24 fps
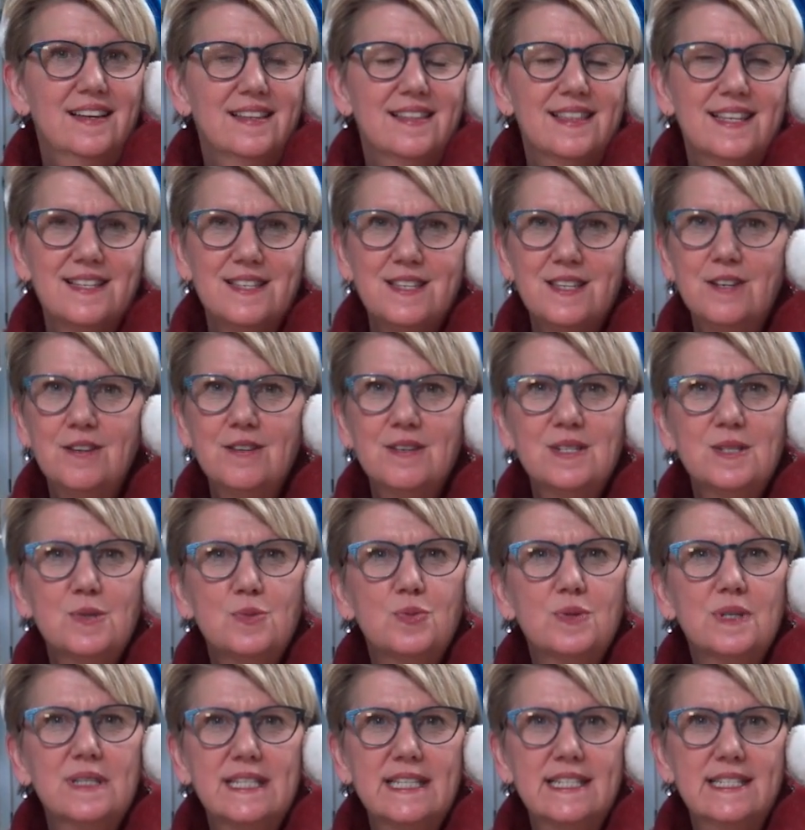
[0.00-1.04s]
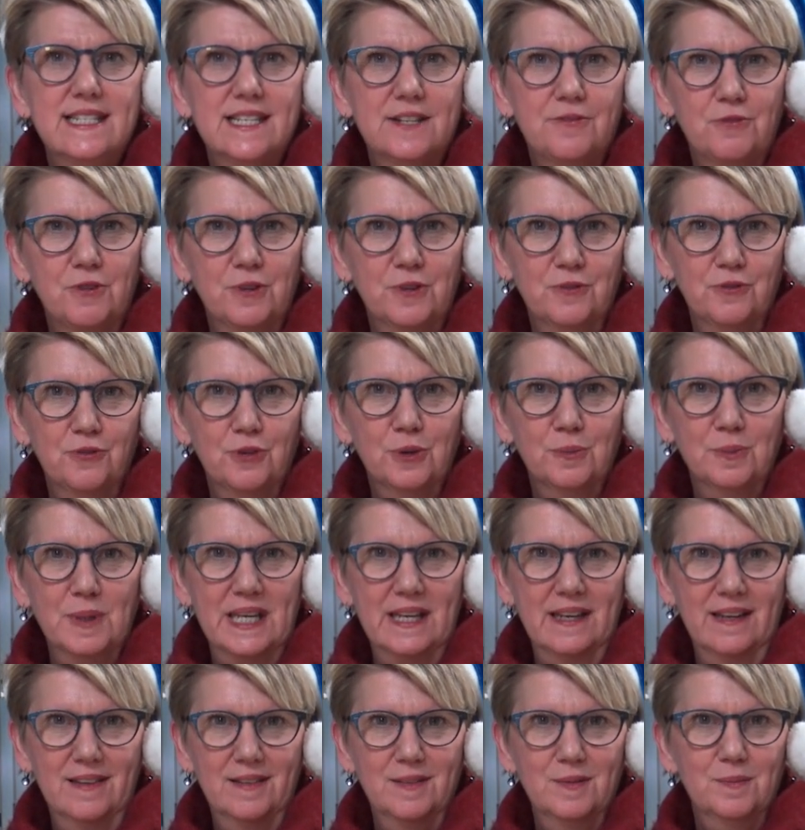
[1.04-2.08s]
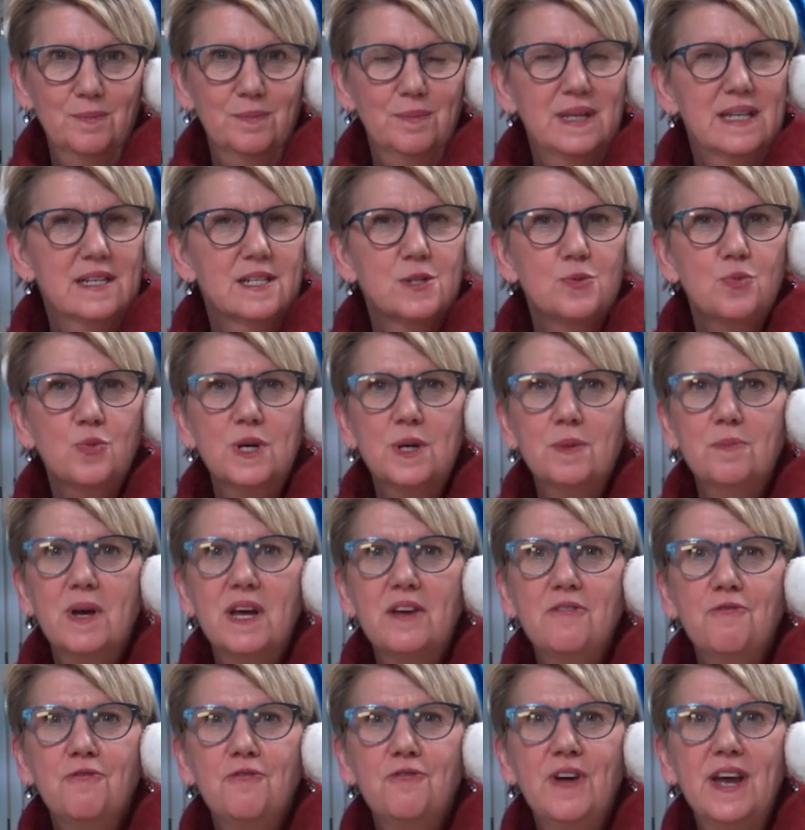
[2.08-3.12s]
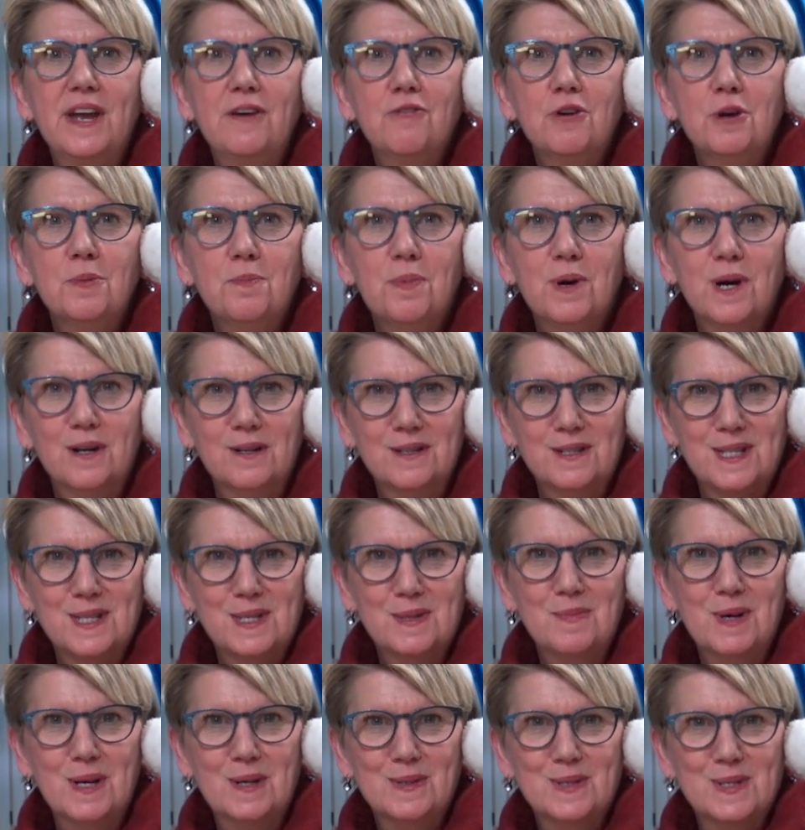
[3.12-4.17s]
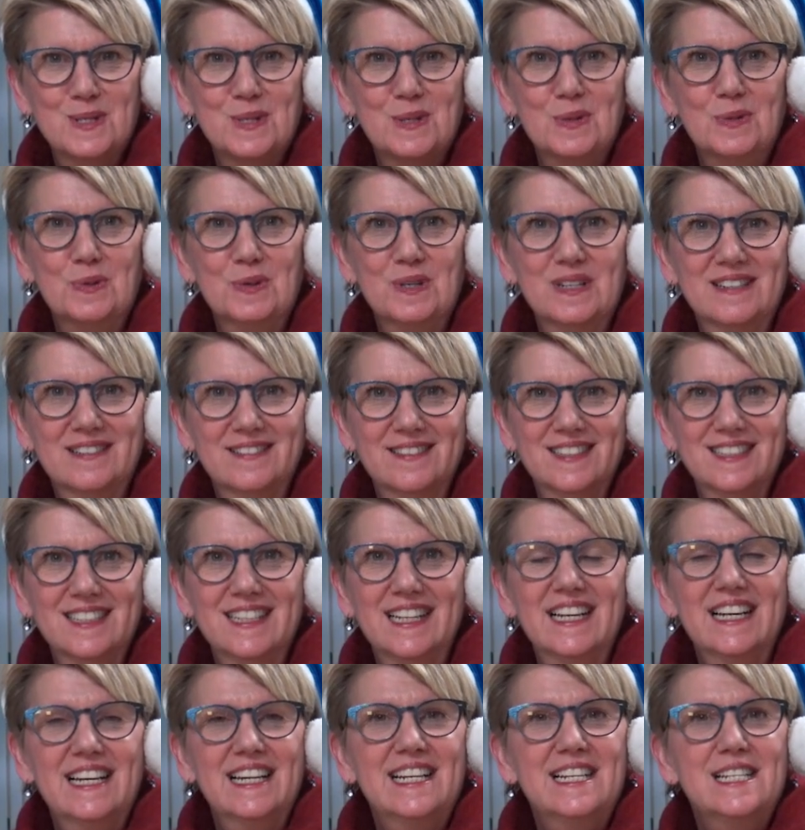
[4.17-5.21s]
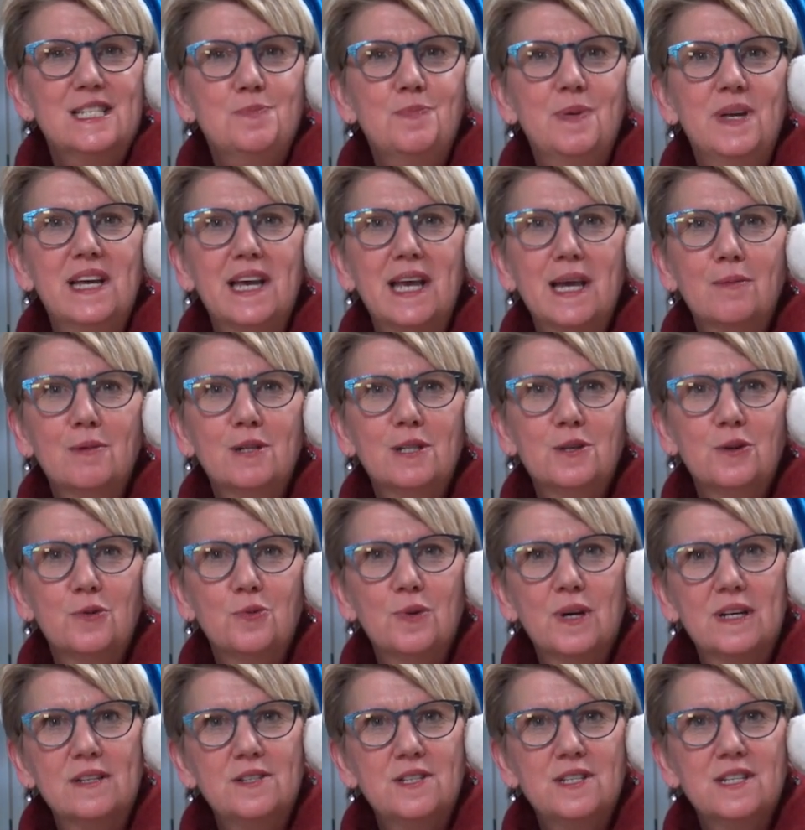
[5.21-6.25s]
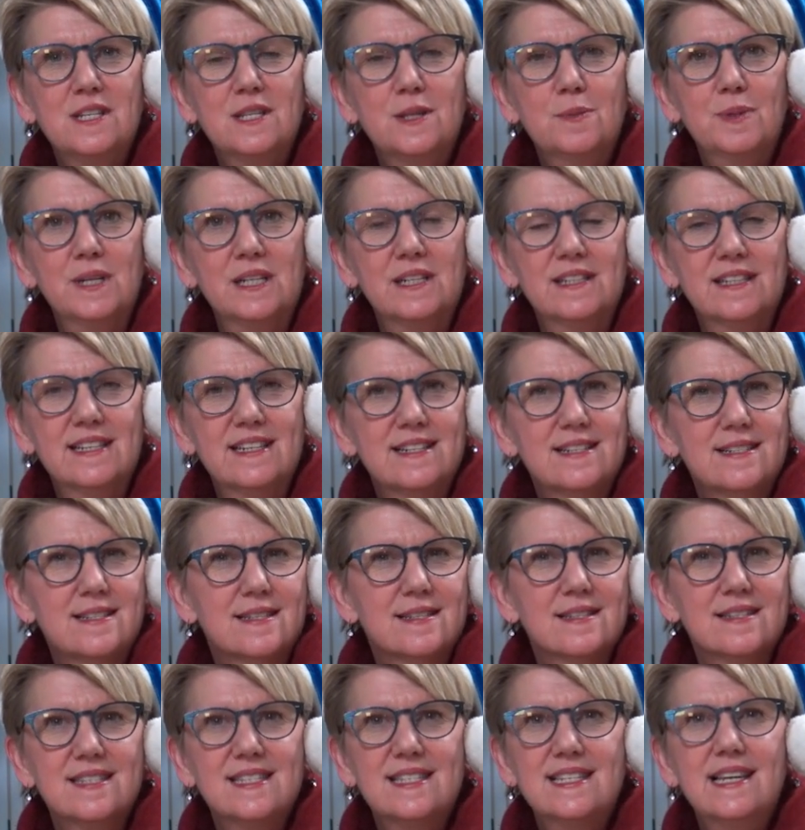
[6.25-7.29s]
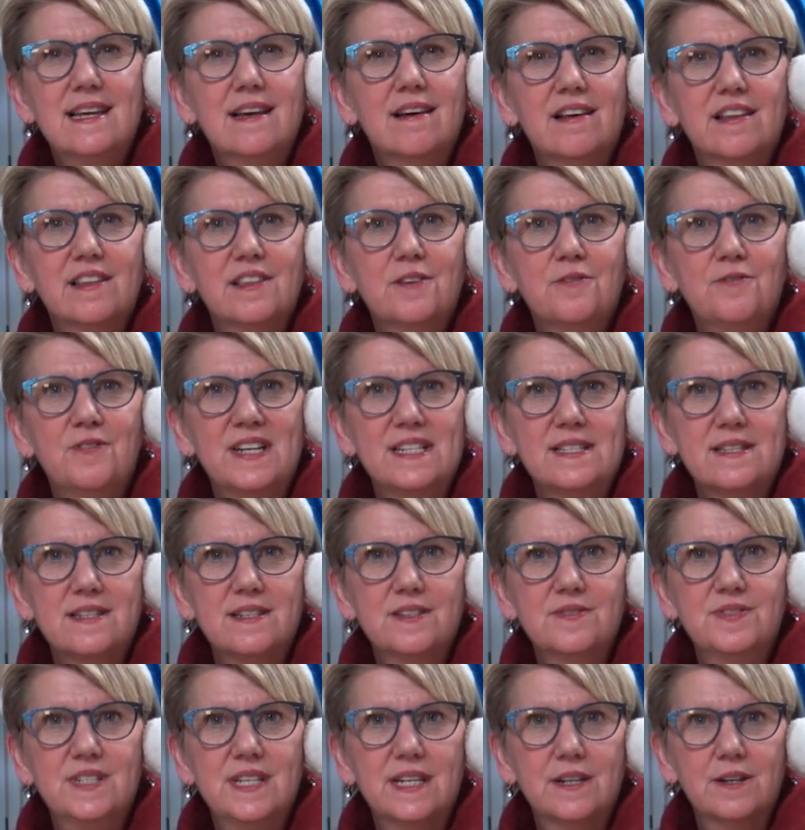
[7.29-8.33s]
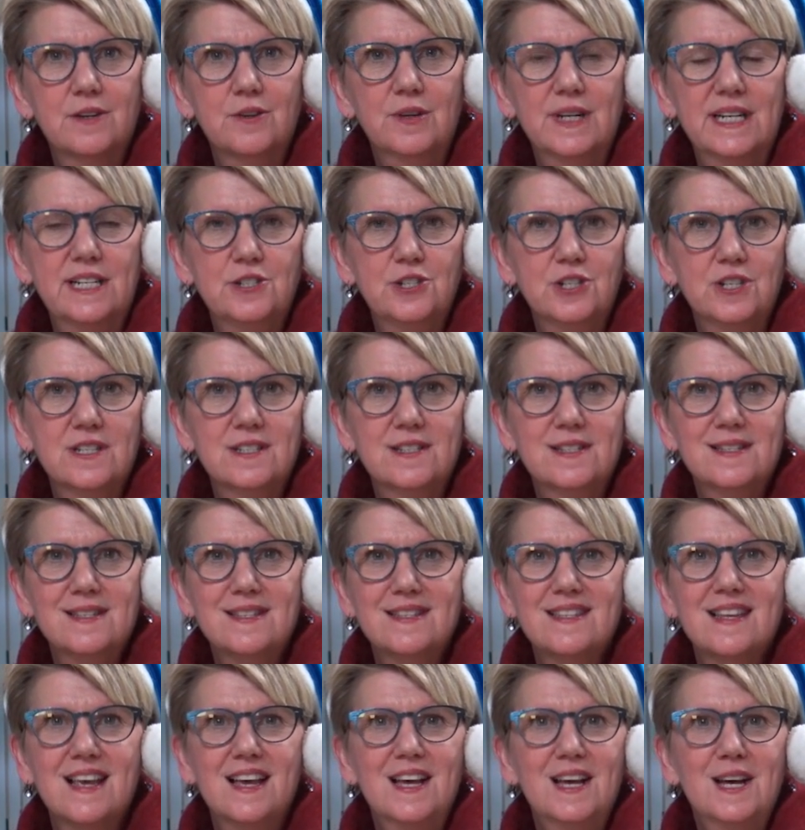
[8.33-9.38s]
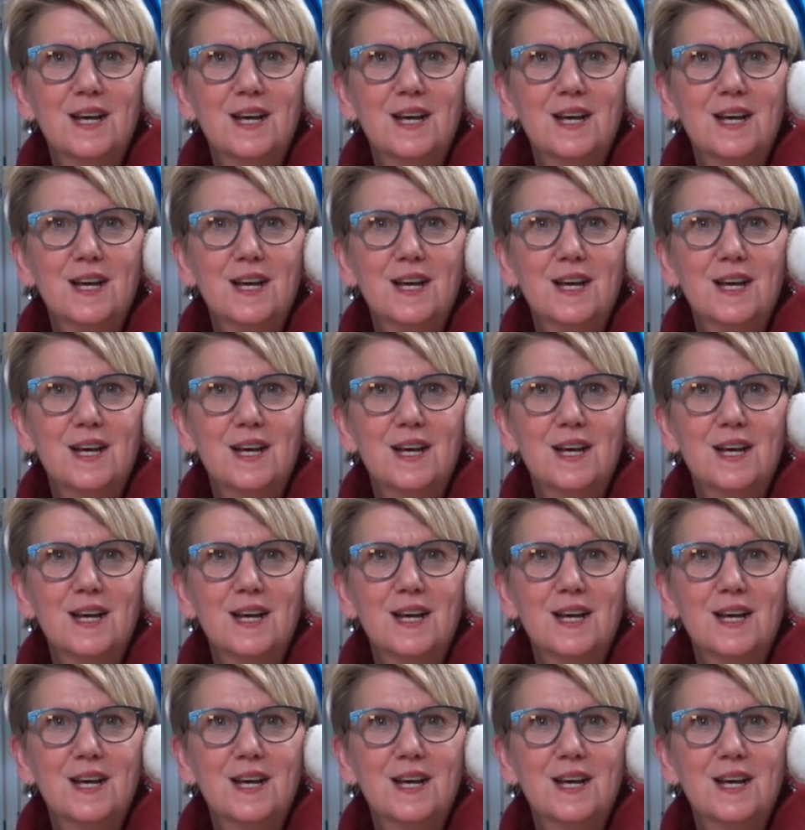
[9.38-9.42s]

This year is really different for me because one of my favorite parts about school is being able to run to the buildings and see all the festive decorations,